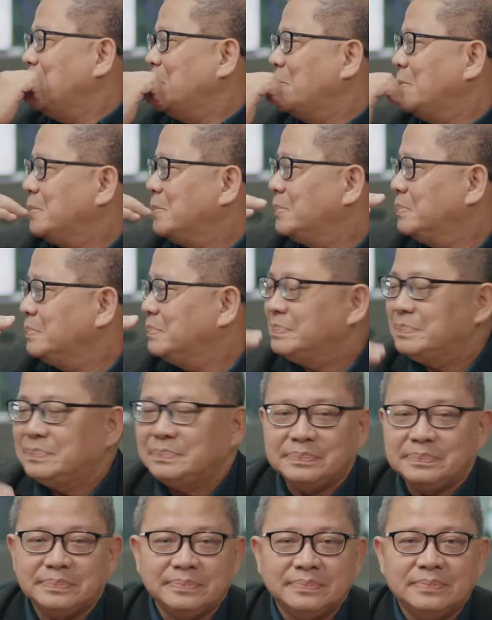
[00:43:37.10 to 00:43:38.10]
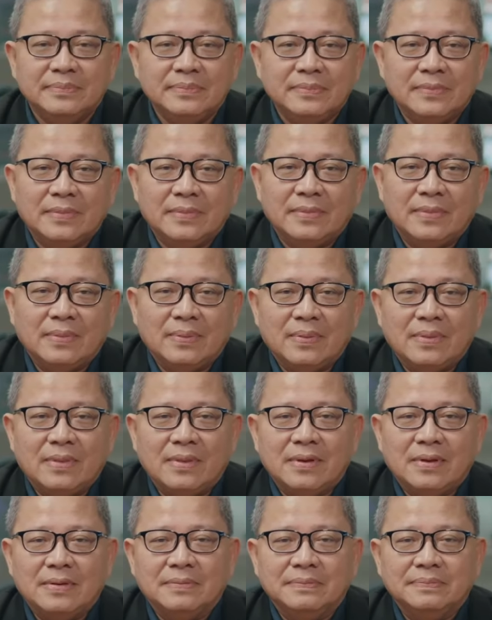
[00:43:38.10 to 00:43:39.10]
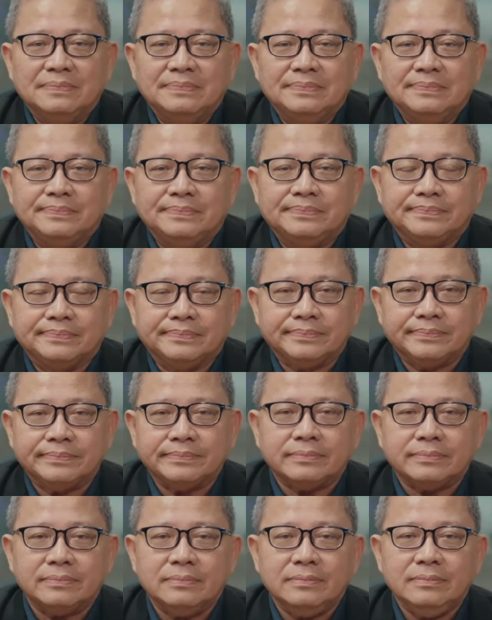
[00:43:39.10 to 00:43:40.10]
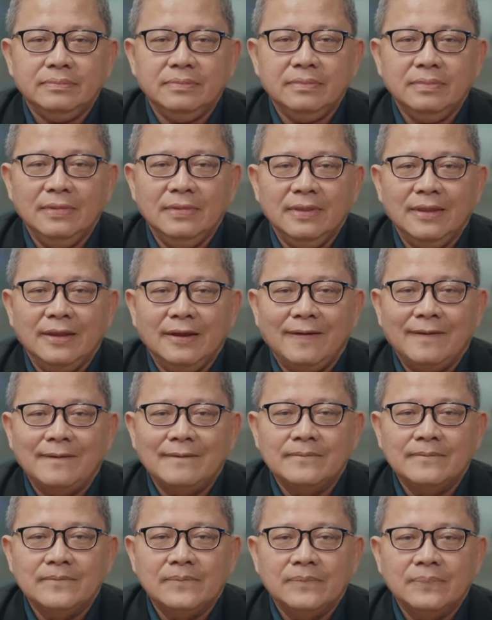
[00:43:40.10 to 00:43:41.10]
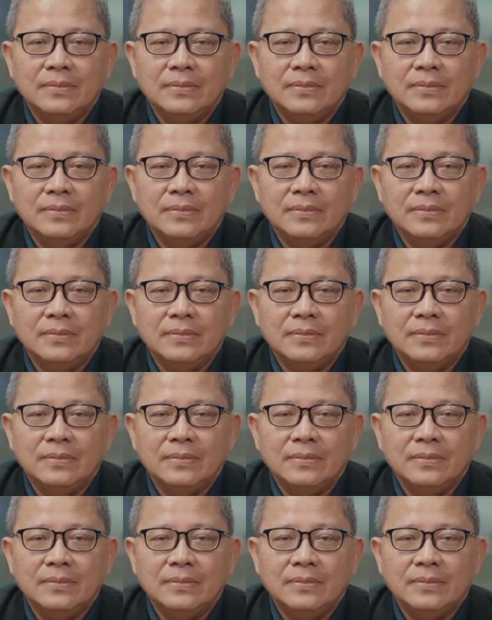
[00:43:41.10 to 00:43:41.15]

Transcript: No one is speaking in this clip.